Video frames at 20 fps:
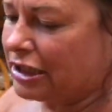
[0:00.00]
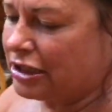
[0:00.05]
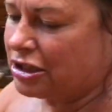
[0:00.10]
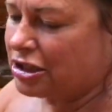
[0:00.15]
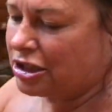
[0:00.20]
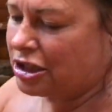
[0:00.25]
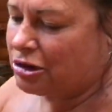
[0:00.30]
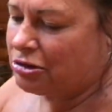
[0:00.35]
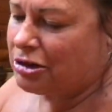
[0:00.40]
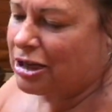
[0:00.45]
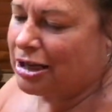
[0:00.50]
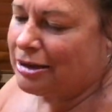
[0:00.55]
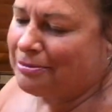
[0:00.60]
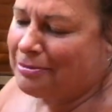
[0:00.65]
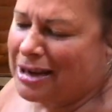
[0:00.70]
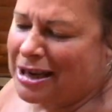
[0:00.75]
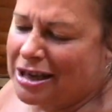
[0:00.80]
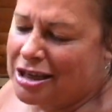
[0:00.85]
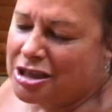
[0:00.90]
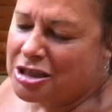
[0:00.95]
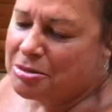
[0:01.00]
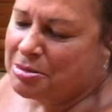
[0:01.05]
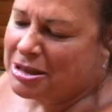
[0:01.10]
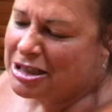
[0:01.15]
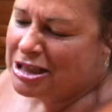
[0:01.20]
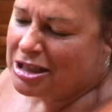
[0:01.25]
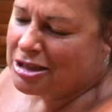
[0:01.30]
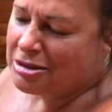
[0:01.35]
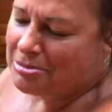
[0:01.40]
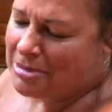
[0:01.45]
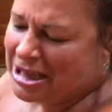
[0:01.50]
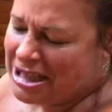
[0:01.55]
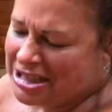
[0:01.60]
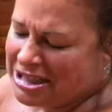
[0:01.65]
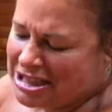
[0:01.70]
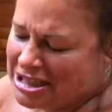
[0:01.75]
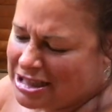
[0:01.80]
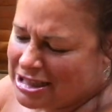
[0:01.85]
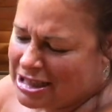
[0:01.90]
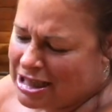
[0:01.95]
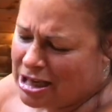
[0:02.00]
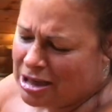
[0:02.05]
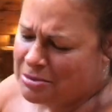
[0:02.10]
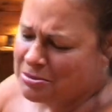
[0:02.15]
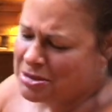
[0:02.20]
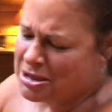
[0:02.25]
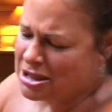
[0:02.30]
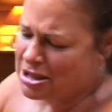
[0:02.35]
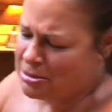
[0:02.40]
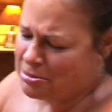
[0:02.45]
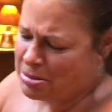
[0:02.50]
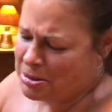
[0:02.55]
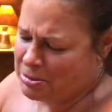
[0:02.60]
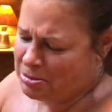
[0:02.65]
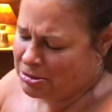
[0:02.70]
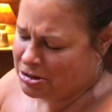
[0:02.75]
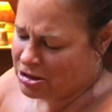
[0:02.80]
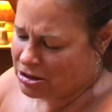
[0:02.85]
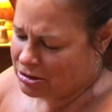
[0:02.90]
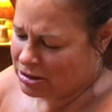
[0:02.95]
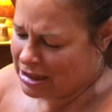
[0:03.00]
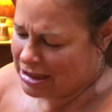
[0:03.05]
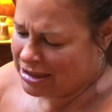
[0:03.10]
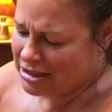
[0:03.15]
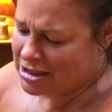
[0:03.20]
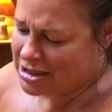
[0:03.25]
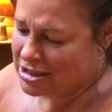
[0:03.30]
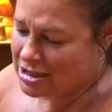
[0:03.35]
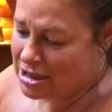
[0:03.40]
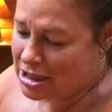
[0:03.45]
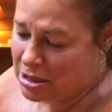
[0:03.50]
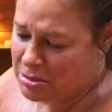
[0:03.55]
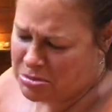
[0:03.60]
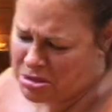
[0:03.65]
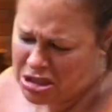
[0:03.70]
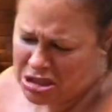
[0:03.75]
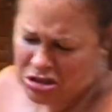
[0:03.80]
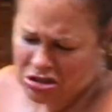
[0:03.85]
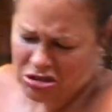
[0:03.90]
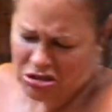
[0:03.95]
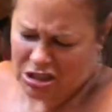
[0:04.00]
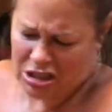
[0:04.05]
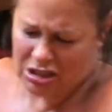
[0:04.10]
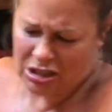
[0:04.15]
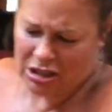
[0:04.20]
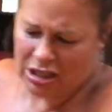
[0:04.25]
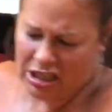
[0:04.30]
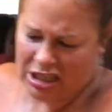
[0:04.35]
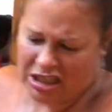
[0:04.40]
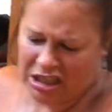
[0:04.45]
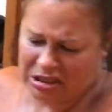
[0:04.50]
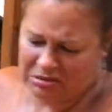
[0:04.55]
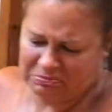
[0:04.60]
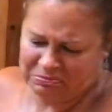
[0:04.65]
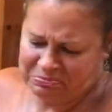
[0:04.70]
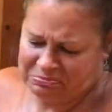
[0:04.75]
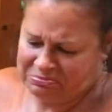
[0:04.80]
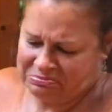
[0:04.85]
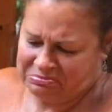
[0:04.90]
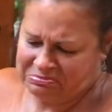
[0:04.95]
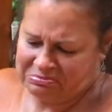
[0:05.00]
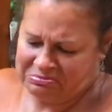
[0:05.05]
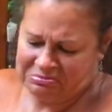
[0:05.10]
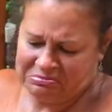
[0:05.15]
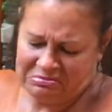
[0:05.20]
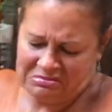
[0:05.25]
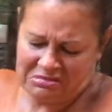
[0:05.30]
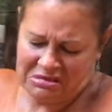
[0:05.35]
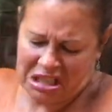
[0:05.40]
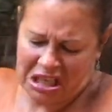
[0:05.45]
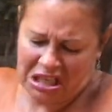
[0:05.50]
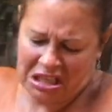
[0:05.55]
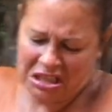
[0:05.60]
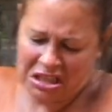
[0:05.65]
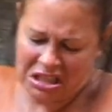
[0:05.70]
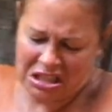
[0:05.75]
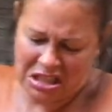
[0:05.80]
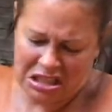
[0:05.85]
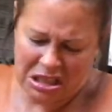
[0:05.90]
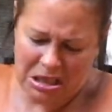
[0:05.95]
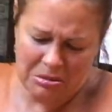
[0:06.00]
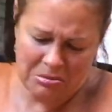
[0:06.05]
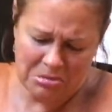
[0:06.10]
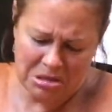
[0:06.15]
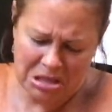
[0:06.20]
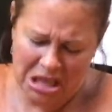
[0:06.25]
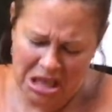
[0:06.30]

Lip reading: And you know what? My husband doesn't mind the stems. Some people don't like the stems, and you can like take the stems